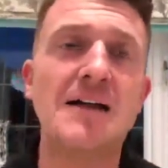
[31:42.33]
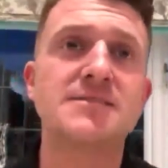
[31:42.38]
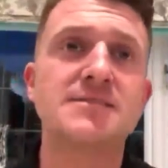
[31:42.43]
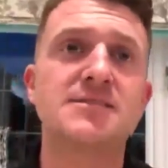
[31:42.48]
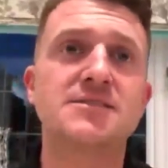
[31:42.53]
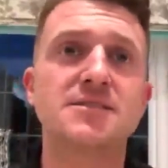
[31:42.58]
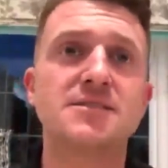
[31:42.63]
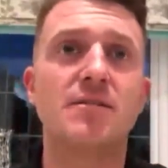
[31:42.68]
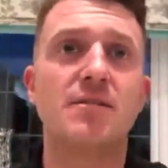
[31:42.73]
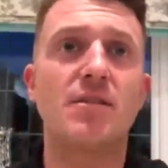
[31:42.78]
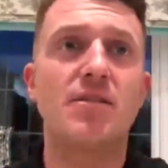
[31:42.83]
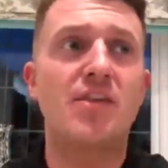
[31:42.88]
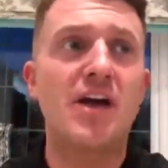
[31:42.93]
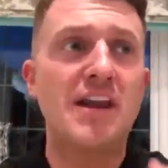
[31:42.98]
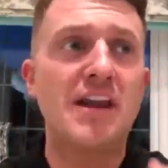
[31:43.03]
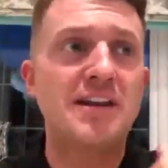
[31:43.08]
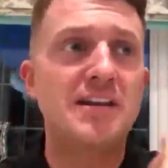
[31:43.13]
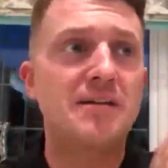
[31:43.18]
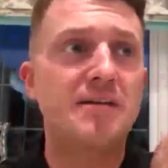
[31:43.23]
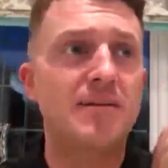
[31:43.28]
And
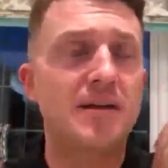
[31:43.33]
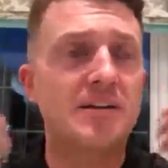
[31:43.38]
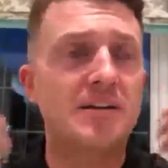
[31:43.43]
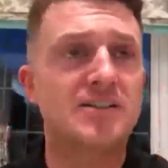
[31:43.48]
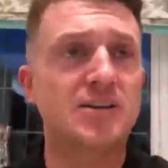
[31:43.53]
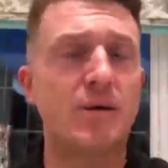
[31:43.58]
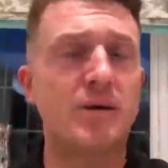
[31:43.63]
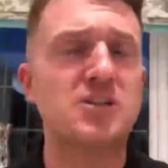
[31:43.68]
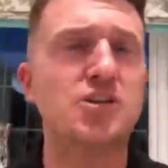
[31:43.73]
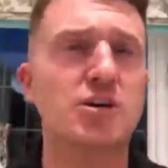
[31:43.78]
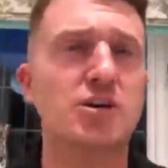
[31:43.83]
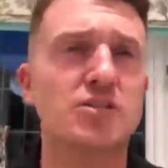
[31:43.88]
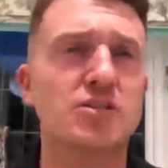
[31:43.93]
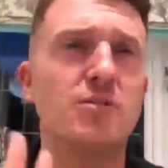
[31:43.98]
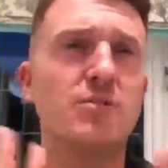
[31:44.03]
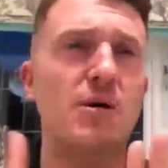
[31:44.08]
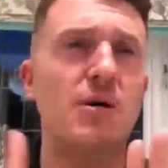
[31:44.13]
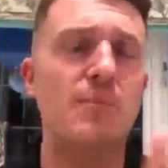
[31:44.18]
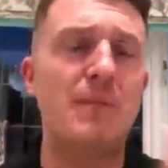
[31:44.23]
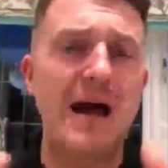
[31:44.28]
then, so it
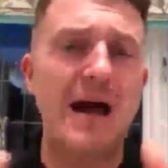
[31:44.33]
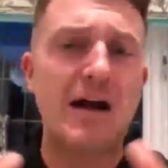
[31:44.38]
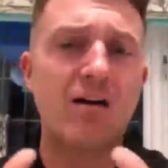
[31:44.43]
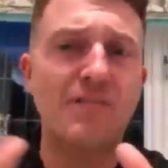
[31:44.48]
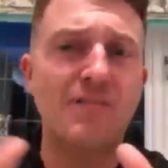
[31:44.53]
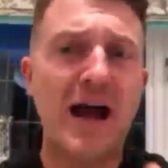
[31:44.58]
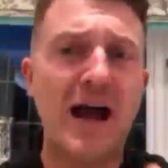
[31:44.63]
took them a